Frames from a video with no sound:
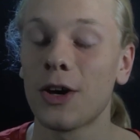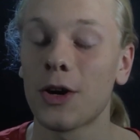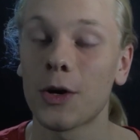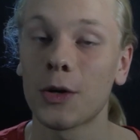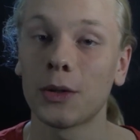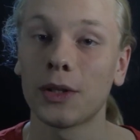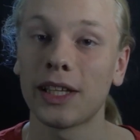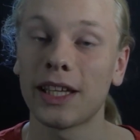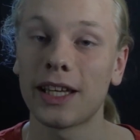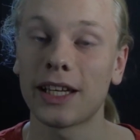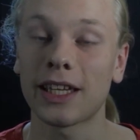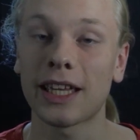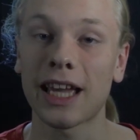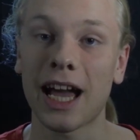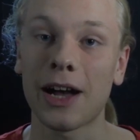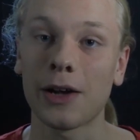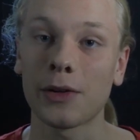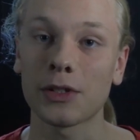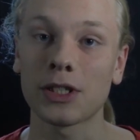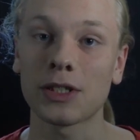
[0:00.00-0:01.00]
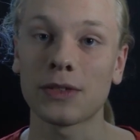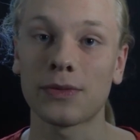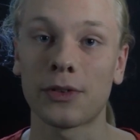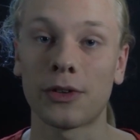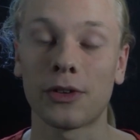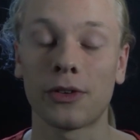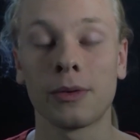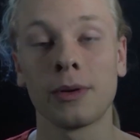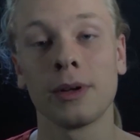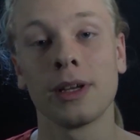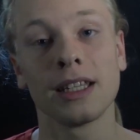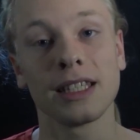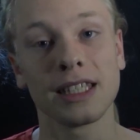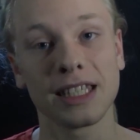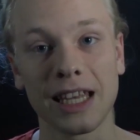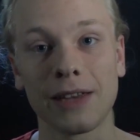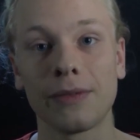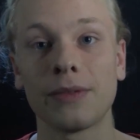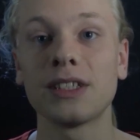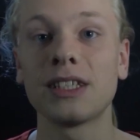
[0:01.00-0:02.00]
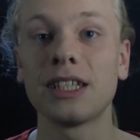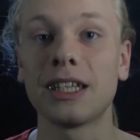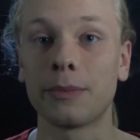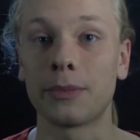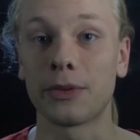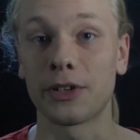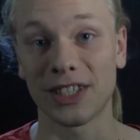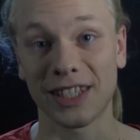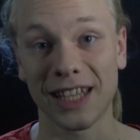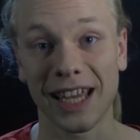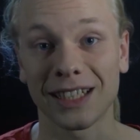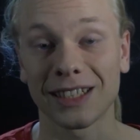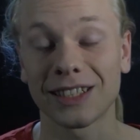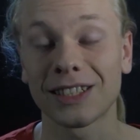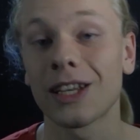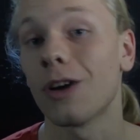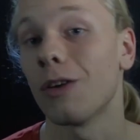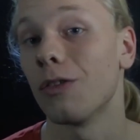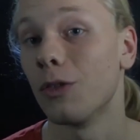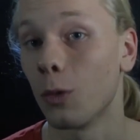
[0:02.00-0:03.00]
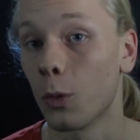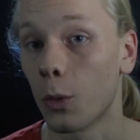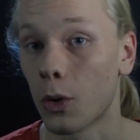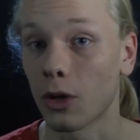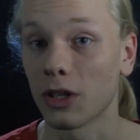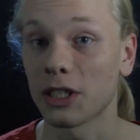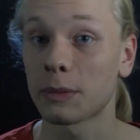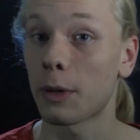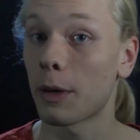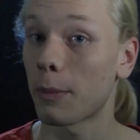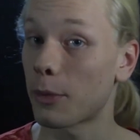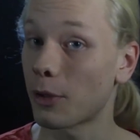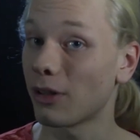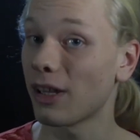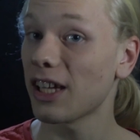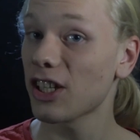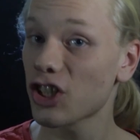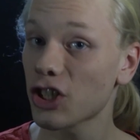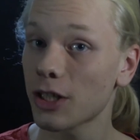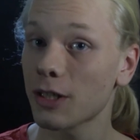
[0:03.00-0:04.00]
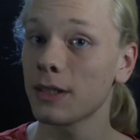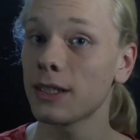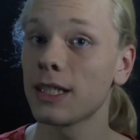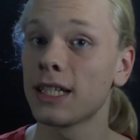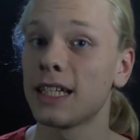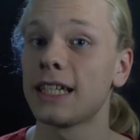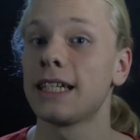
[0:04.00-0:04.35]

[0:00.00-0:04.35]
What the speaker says: only accounts for 17% of the world's population?